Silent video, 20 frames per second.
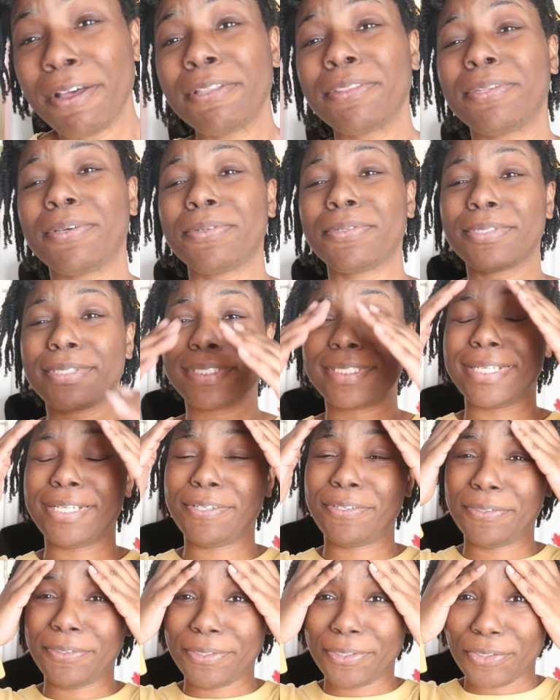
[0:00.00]
Those
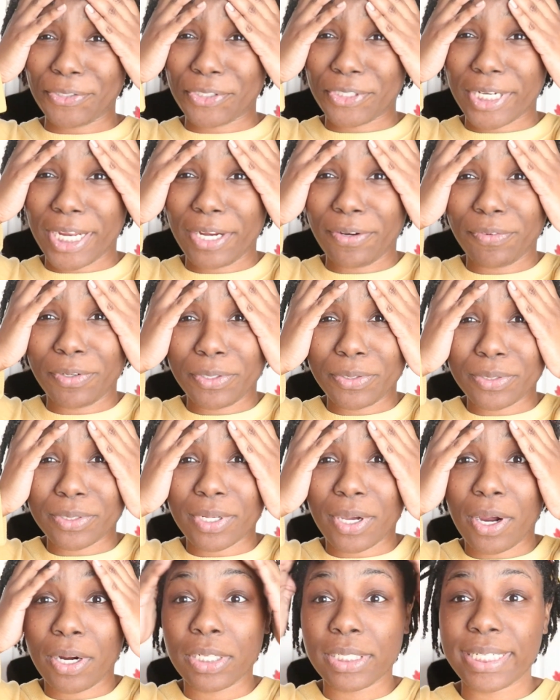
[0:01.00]
single crochet rows
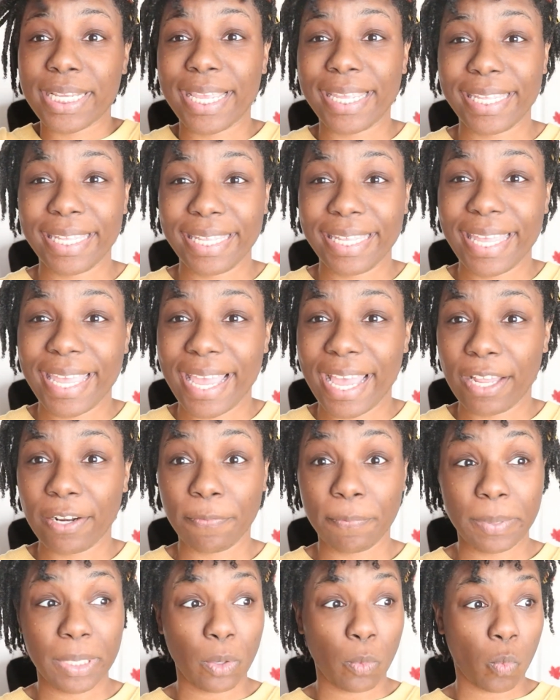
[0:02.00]
are taking it out
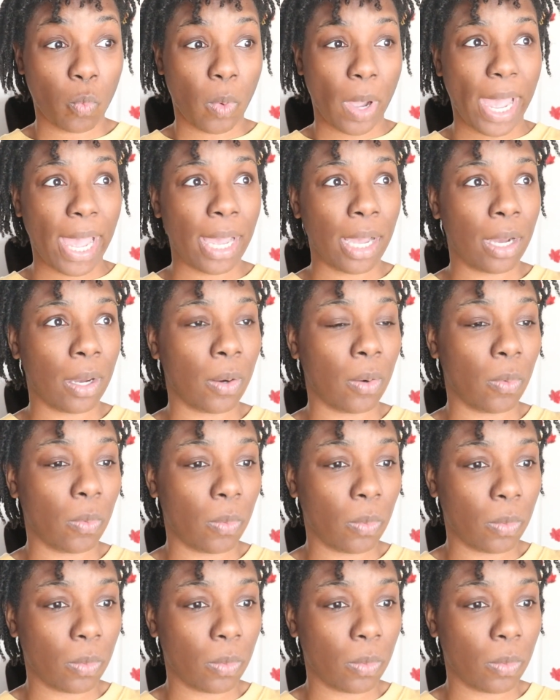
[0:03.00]
of me. Wow.